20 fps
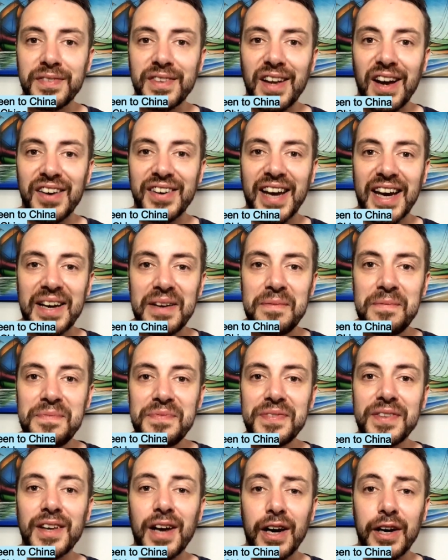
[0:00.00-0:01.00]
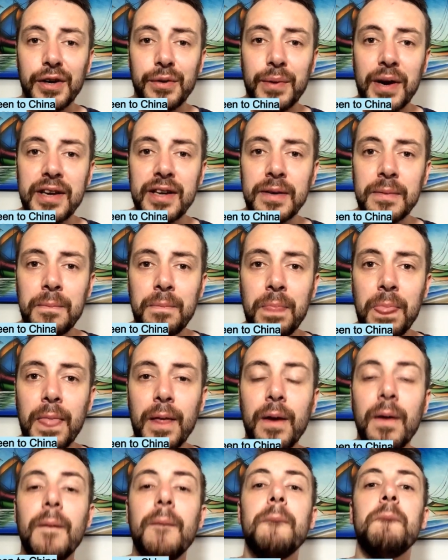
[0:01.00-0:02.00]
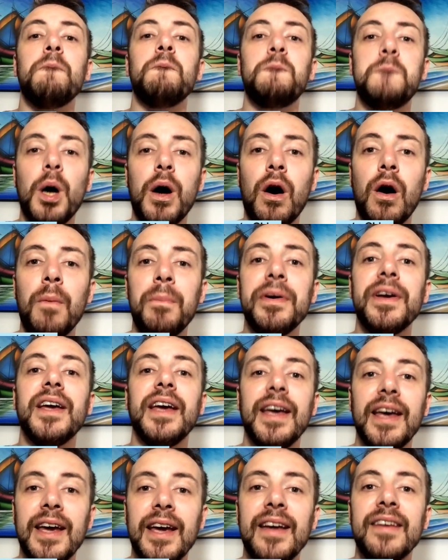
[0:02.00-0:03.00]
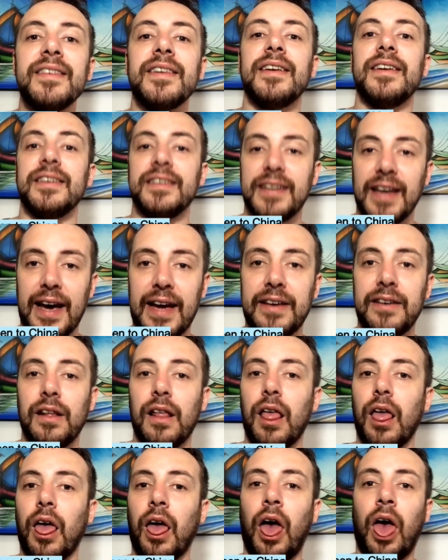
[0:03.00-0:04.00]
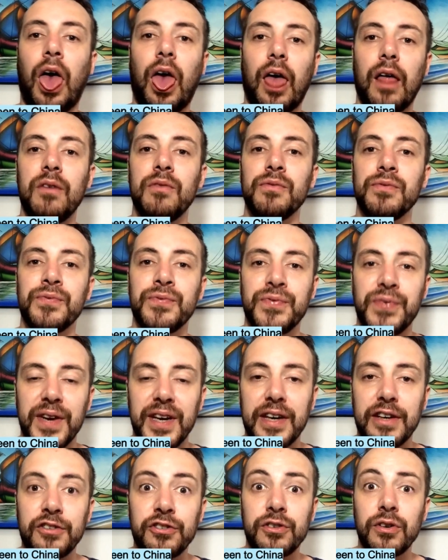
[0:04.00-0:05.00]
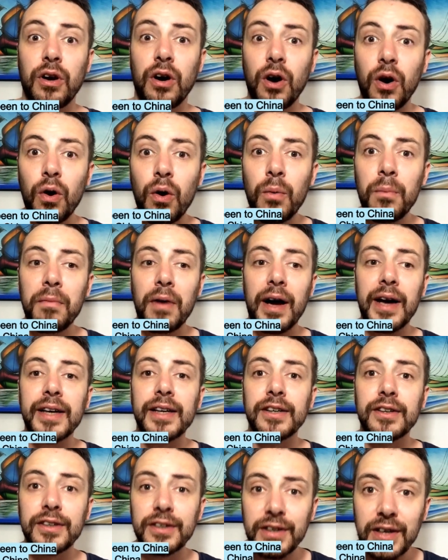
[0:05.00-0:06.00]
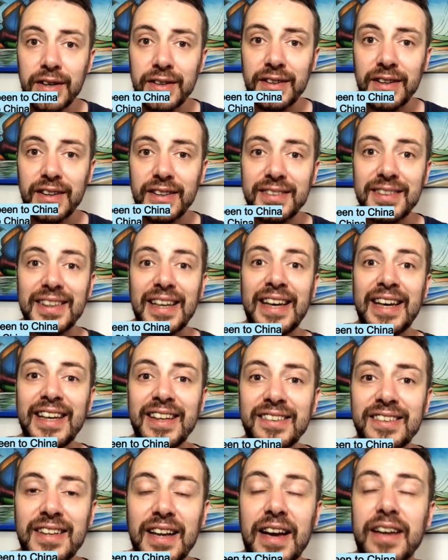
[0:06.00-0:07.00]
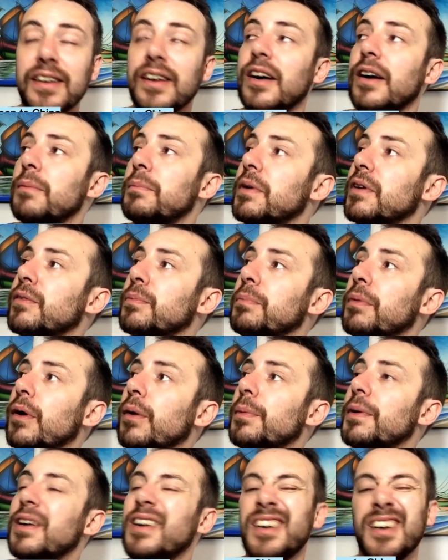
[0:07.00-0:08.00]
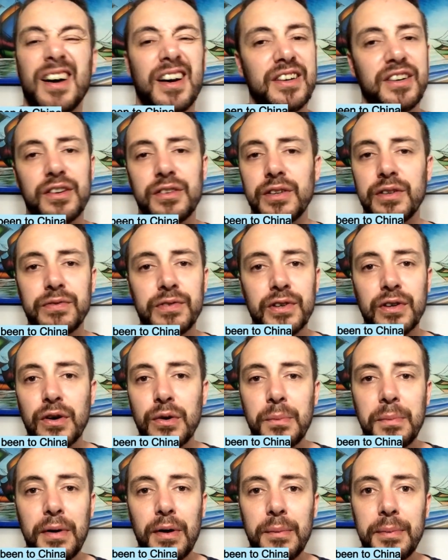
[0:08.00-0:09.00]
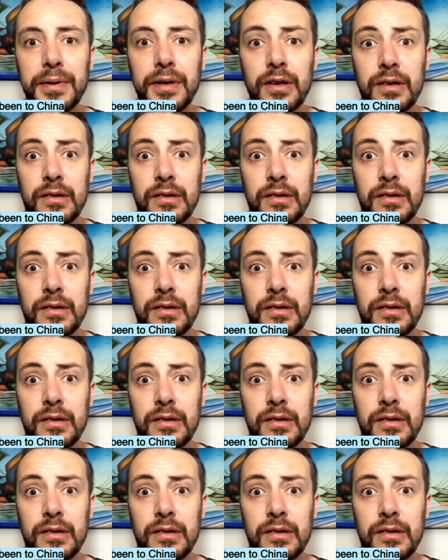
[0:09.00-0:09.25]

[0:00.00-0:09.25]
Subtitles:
Okay, are you ready? Bob is dead. Finished. Oh my goodness, he's dead. I miss Bob. I don't even know Bob.